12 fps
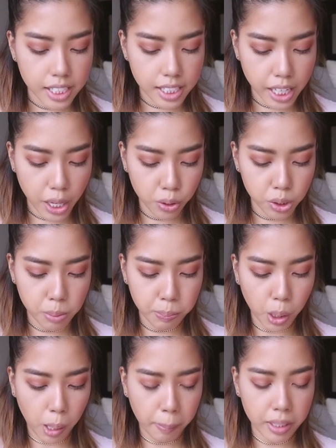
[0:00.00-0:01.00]
Sounds
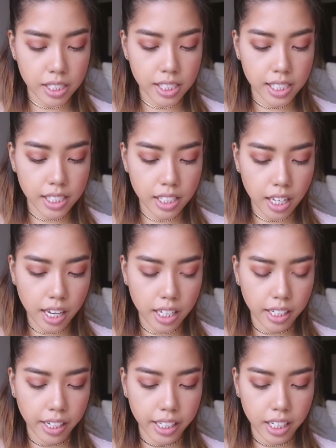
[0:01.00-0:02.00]
promising,
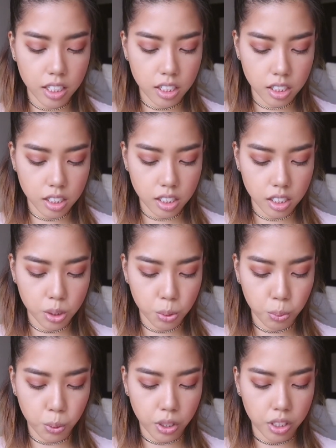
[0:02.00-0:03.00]
and I guess this
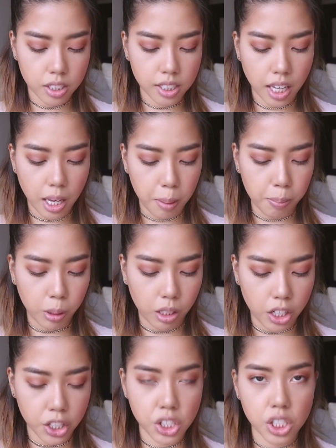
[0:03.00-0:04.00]
was a
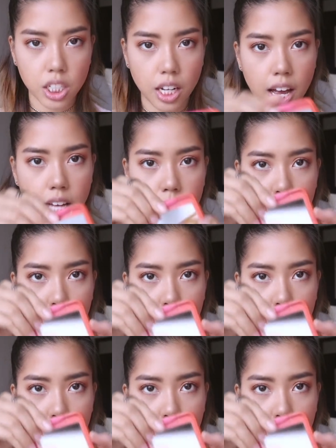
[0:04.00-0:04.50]
blush that has